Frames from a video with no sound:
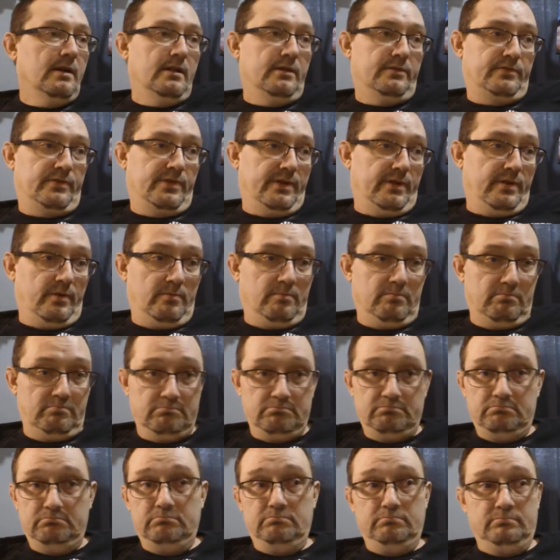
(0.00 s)
So,
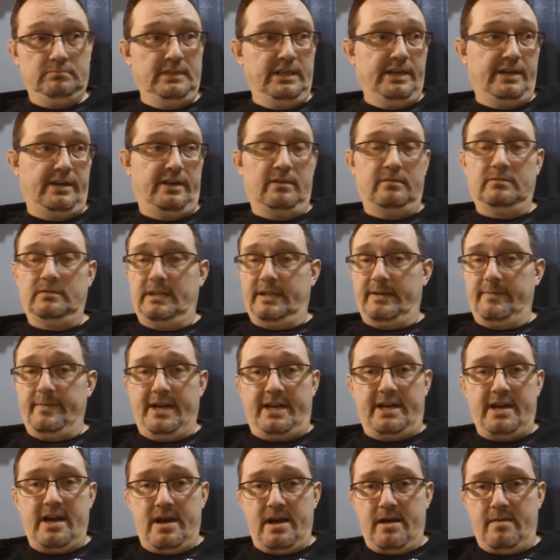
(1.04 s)
leave
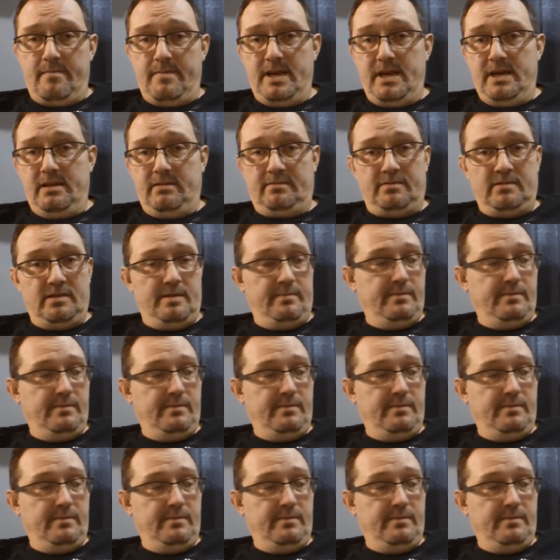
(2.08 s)
me comments.